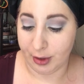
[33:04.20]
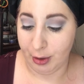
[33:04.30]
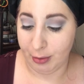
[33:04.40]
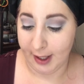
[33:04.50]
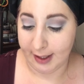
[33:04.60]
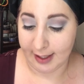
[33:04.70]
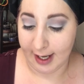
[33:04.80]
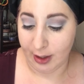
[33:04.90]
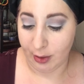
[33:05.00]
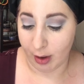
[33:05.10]
toothpicks that
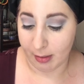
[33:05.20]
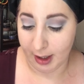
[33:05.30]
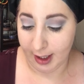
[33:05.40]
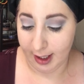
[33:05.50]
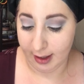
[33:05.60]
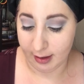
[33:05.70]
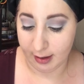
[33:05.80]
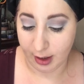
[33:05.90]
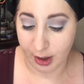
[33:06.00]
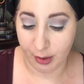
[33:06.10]
I normally
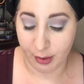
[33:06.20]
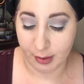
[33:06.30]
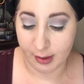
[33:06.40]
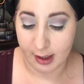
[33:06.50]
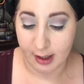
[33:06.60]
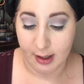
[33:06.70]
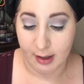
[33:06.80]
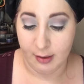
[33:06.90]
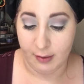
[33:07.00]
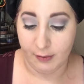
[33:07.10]
use
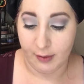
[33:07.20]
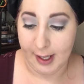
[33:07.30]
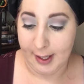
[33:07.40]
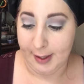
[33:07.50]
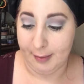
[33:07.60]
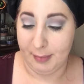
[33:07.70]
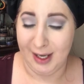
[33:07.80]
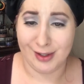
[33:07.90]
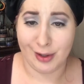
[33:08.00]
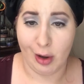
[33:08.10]

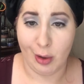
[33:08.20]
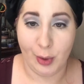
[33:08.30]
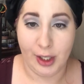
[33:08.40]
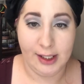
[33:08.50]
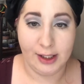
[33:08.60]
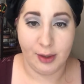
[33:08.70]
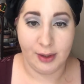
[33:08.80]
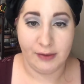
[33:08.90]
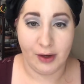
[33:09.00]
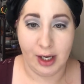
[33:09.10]
because they're all wooden, so
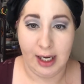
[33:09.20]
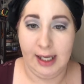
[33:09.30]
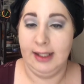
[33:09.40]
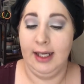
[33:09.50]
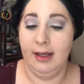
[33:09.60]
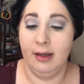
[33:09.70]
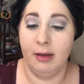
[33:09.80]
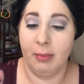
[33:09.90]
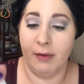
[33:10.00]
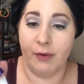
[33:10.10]
it's very easy.
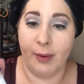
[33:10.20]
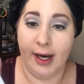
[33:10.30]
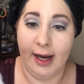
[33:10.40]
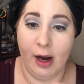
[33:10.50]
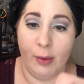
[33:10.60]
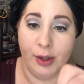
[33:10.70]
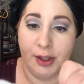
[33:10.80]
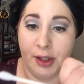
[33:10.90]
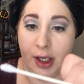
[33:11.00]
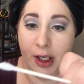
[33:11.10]
But for right now, we're
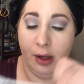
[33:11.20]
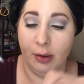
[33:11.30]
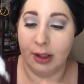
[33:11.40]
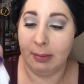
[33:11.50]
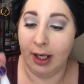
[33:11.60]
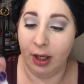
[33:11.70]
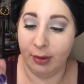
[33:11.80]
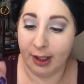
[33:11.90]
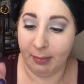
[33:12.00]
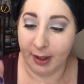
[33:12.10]
just going to use my
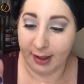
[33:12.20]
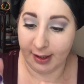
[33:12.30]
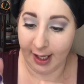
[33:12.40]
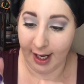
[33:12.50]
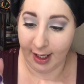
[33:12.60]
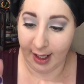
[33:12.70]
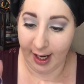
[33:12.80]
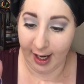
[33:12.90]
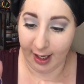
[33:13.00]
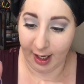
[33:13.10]
Q-tip because it's handy
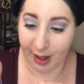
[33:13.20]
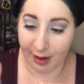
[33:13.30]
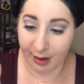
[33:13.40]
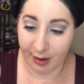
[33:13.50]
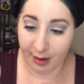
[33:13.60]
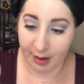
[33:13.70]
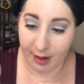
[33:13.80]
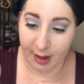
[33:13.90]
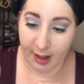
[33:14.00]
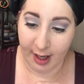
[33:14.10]
here,
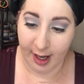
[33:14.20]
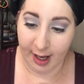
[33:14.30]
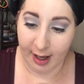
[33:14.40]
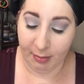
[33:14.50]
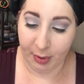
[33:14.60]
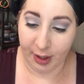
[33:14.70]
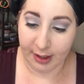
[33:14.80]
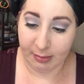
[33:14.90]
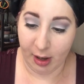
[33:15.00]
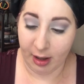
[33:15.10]
and put a
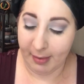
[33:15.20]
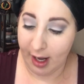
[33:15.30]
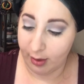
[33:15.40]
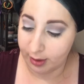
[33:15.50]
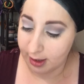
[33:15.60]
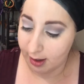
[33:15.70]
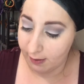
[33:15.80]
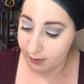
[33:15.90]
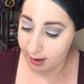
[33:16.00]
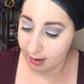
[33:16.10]
small amount
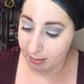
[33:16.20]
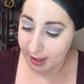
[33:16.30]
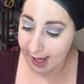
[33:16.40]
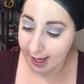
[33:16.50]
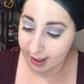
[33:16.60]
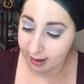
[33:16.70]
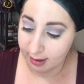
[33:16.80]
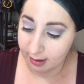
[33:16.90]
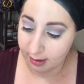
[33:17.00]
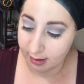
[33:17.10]
of the black
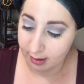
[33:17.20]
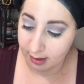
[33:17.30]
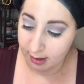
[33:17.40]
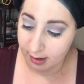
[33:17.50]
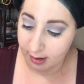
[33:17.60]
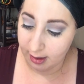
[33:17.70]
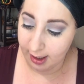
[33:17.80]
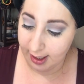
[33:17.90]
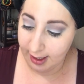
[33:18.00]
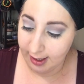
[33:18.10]

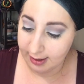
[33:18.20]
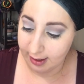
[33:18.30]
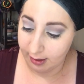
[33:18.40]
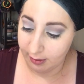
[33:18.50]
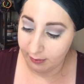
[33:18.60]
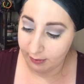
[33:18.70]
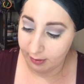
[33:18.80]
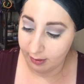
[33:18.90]
adhesive